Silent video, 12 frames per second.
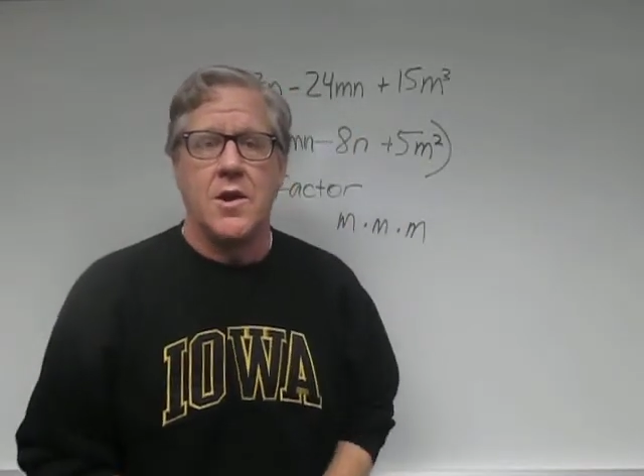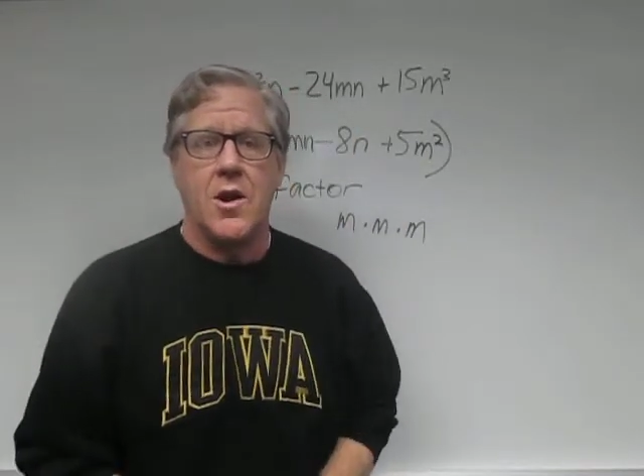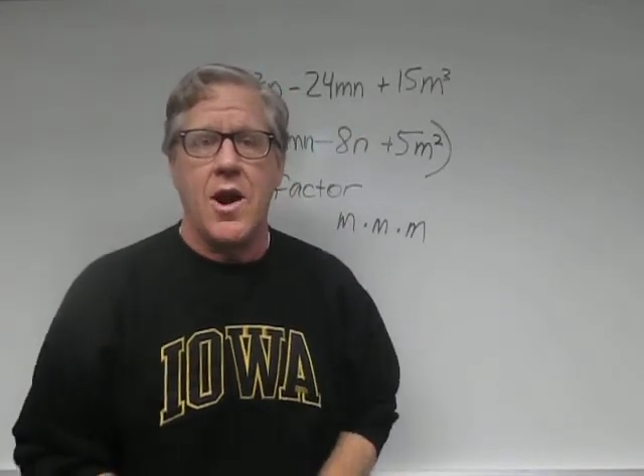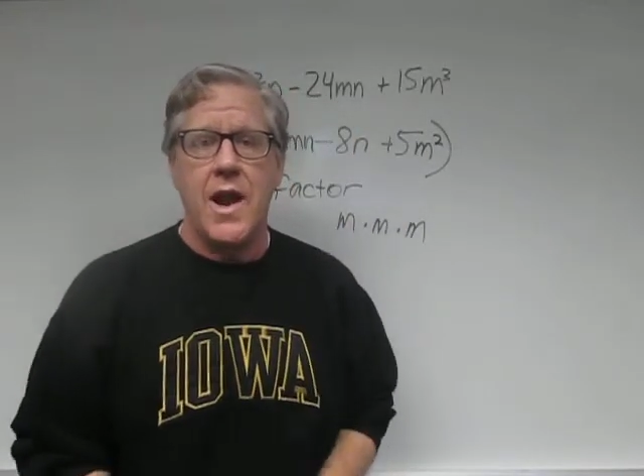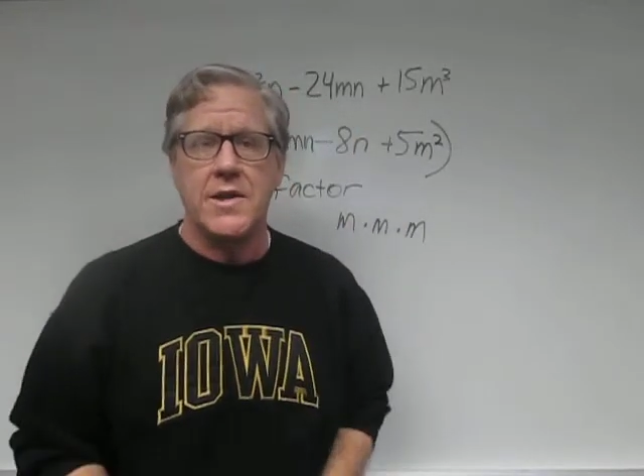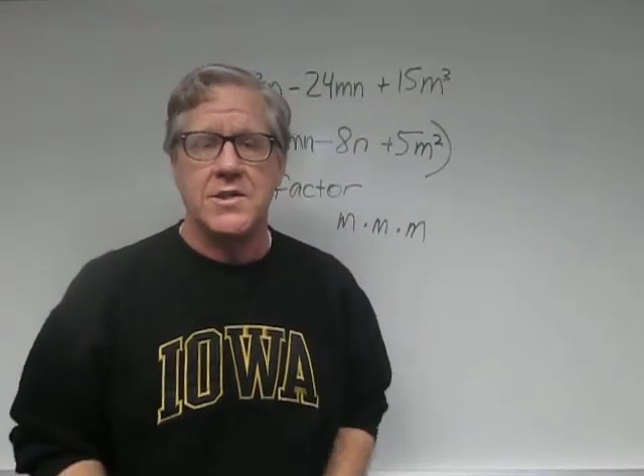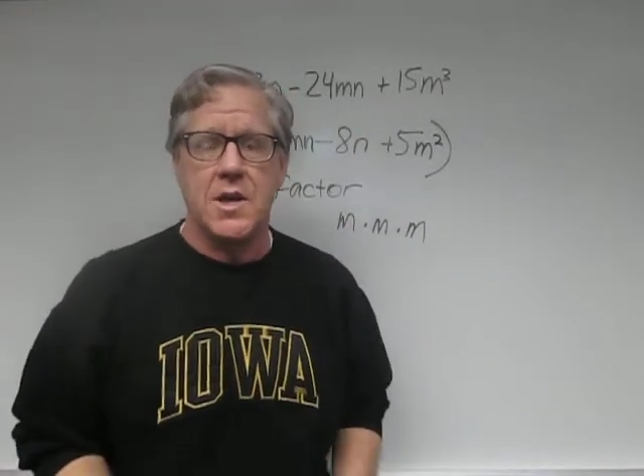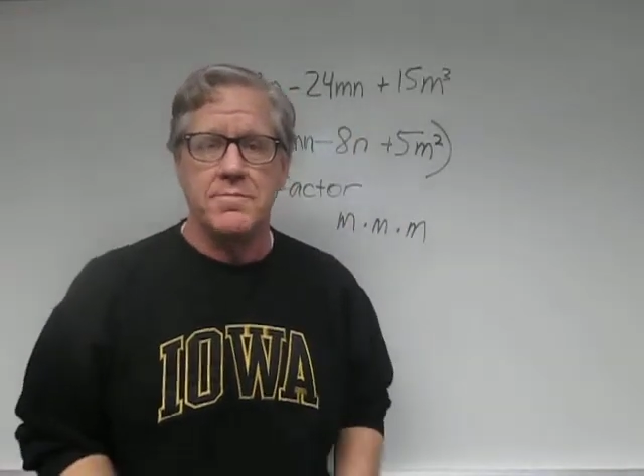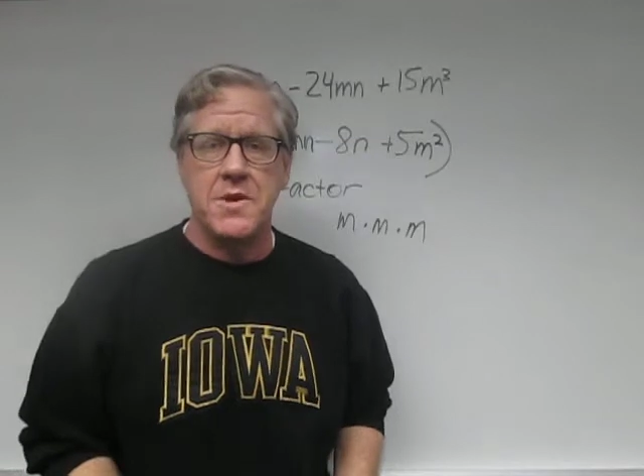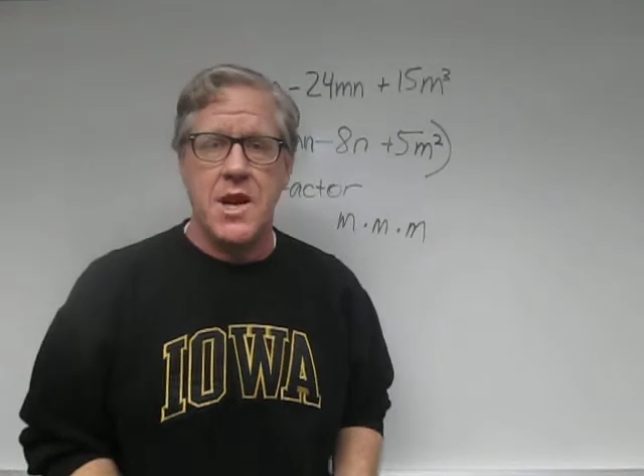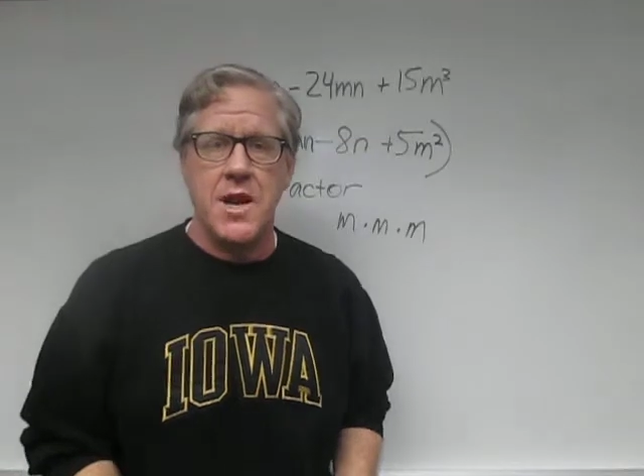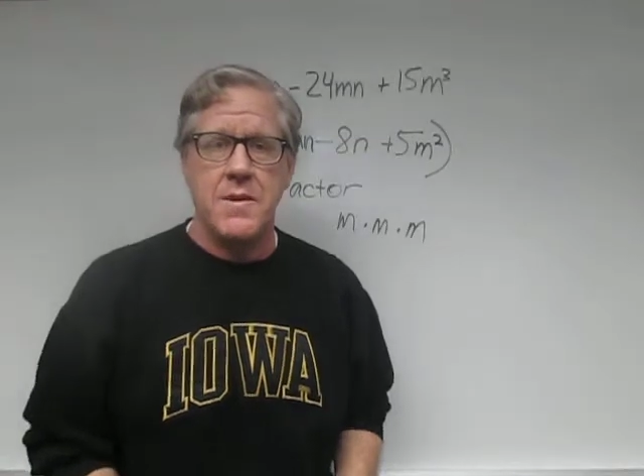All right, it's
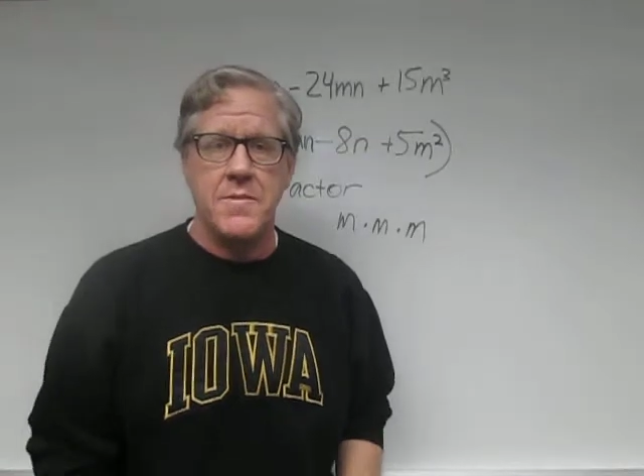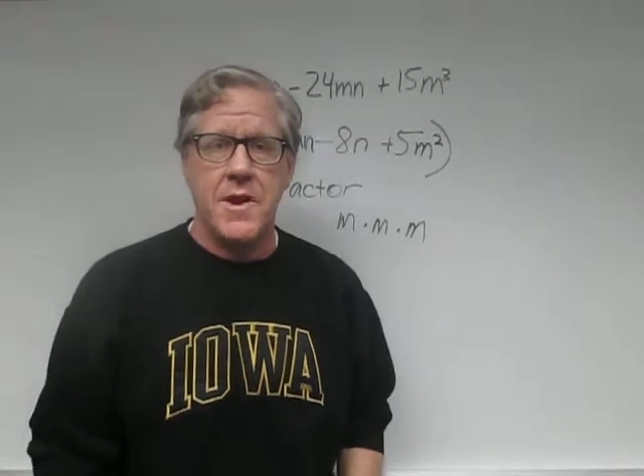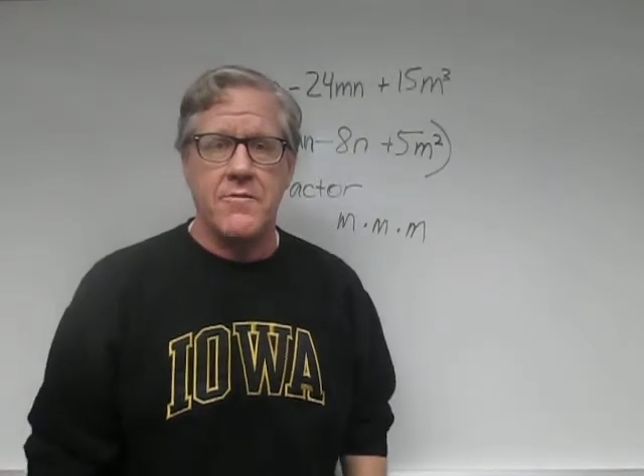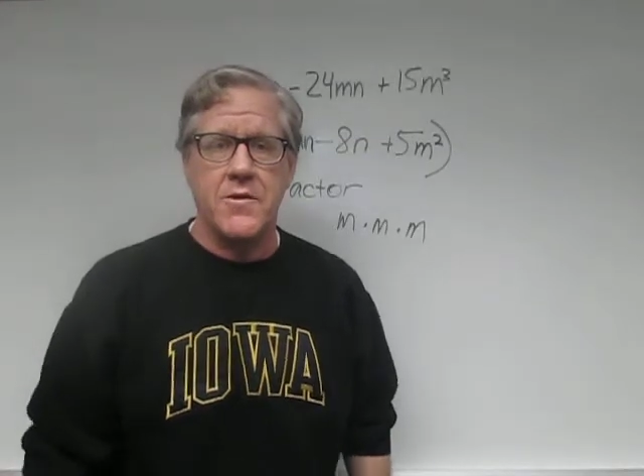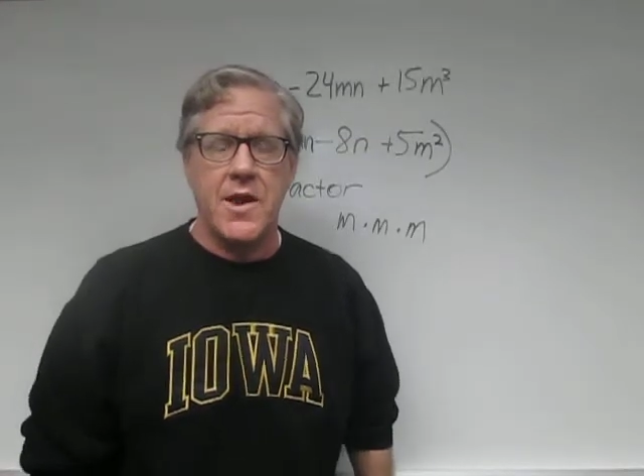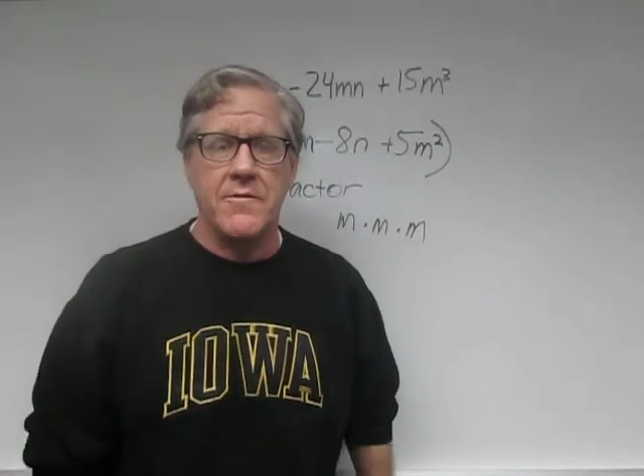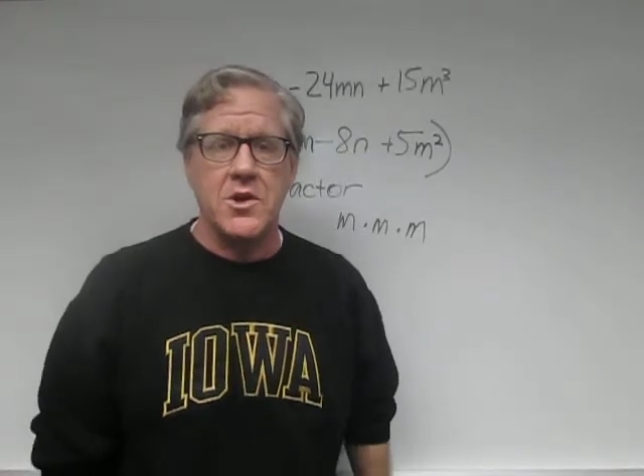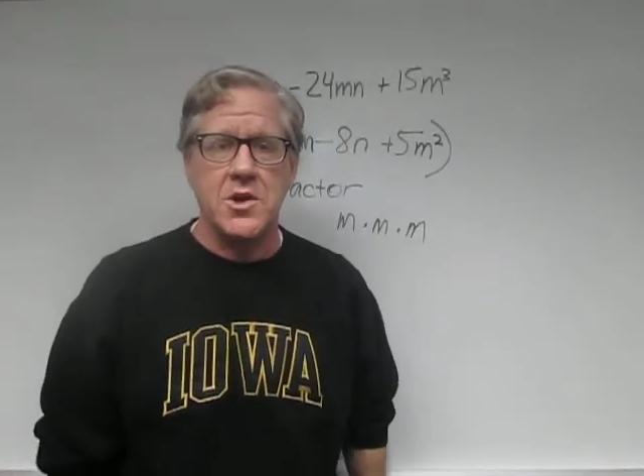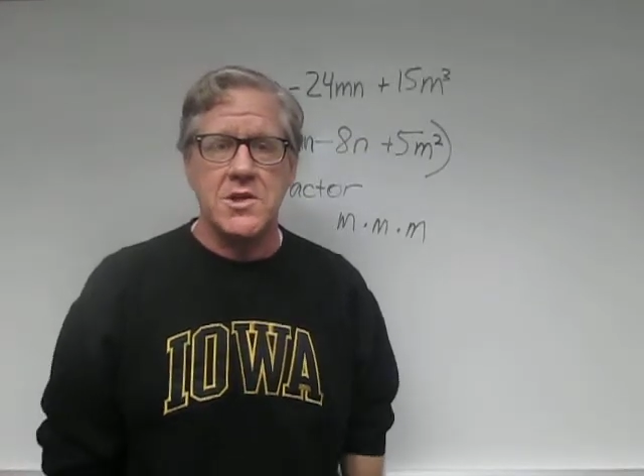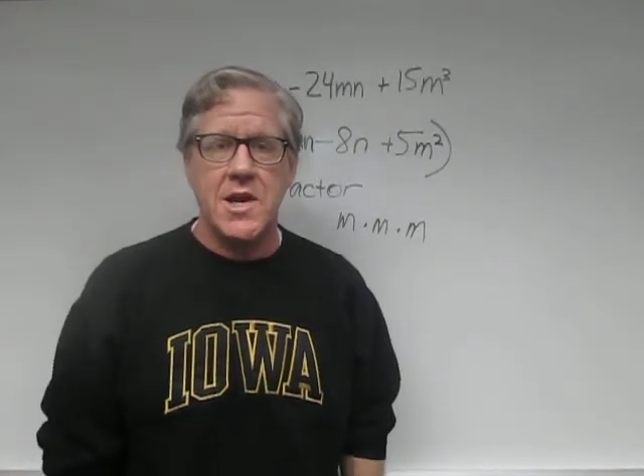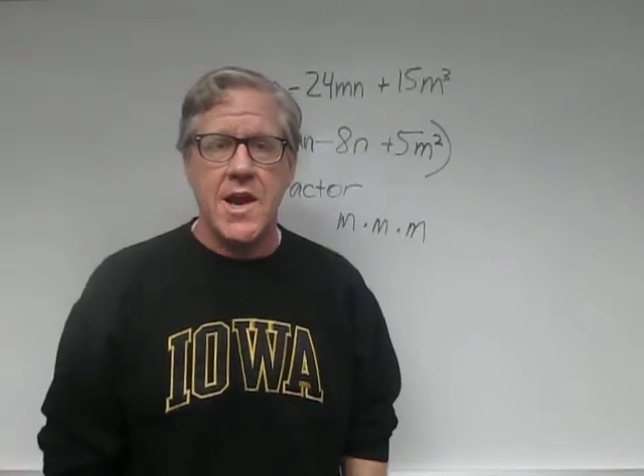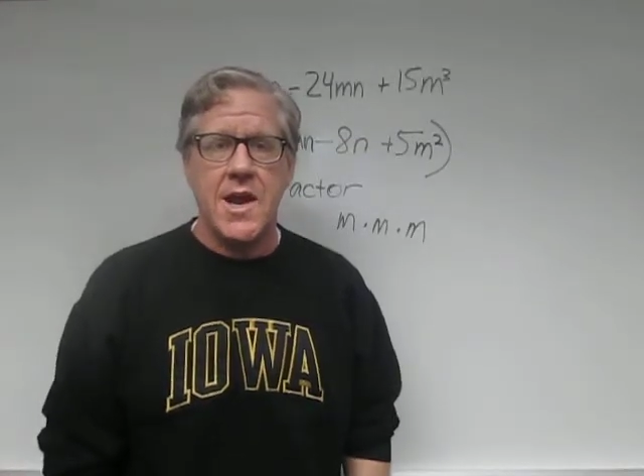hump day. Everyone have a
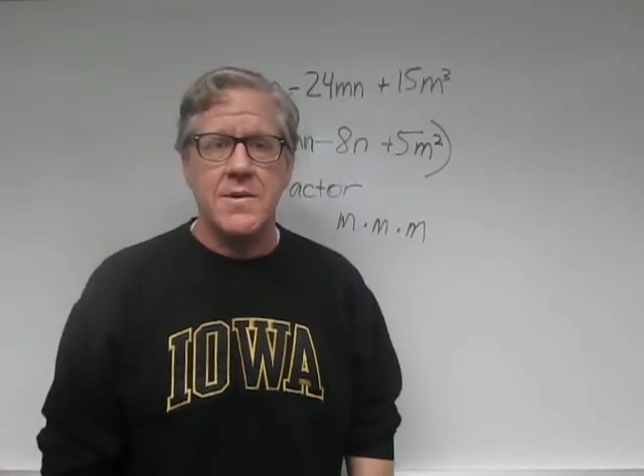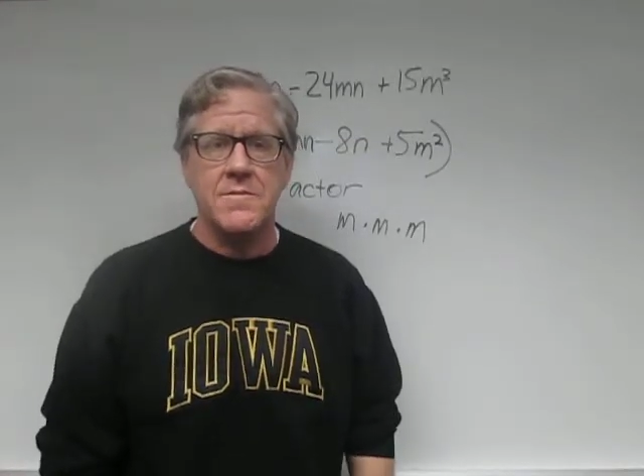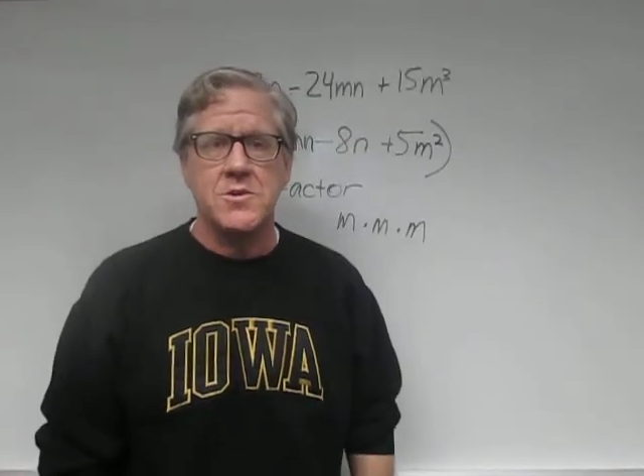good day.